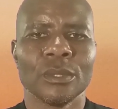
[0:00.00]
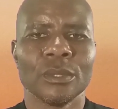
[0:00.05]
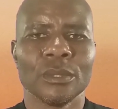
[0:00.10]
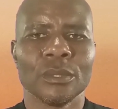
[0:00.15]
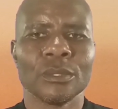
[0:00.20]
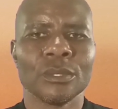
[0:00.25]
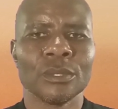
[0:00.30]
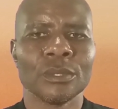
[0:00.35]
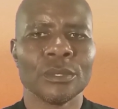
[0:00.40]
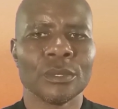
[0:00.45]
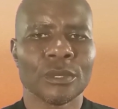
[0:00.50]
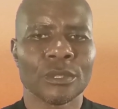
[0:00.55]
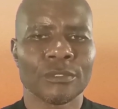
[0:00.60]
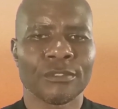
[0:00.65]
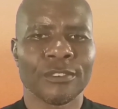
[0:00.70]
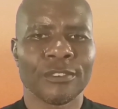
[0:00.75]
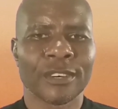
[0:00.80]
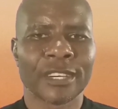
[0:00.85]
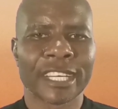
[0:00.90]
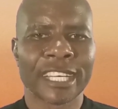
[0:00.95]
Do not
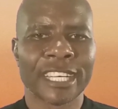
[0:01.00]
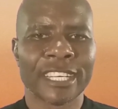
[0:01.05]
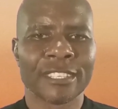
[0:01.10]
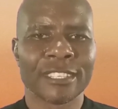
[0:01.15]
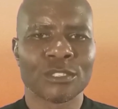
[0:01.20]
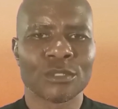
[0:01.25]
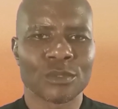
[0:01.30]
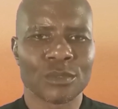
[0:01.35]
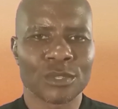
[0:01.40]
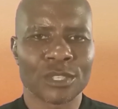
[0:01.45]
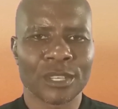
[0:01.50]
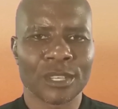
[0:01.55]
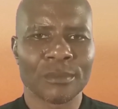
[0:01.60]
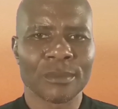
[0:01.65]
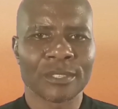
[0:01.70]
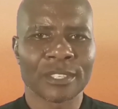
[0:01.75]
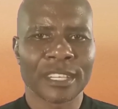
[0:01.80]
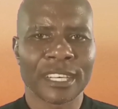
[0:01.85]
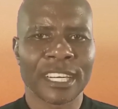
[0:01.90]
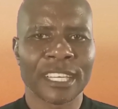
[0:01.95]
forget to
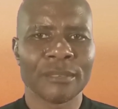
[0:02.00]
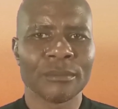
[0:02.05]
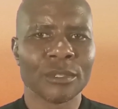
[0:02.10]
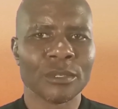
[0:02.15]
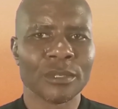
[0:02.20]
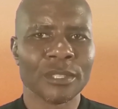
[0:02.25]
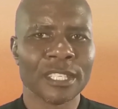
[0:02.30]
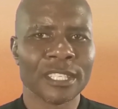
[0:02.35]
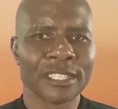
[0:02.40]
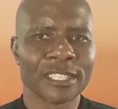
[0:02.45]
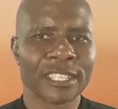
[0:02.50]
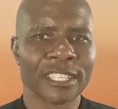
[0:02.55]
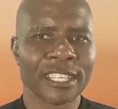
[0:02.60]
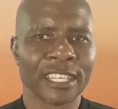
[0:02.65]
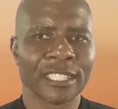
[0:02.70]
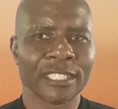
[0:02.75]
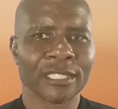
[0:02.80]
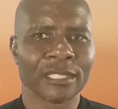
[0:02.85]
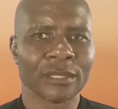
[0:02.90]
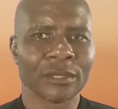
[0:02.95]
subscribe to this
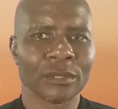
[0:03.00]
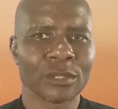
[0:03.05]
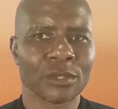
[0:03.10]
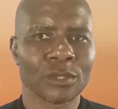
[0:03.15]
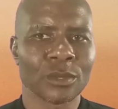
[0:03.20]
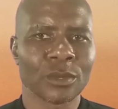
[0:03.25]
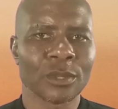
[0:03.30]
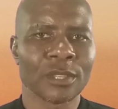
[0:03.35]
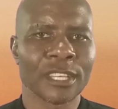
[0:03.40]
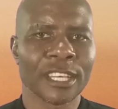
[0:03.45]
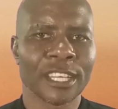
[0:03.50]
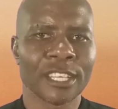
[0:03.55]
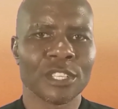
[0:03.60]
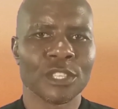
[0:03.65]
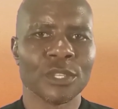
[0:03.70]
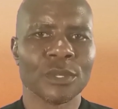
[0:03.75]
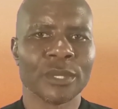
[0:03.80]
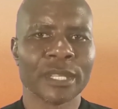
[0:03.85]
channel so that you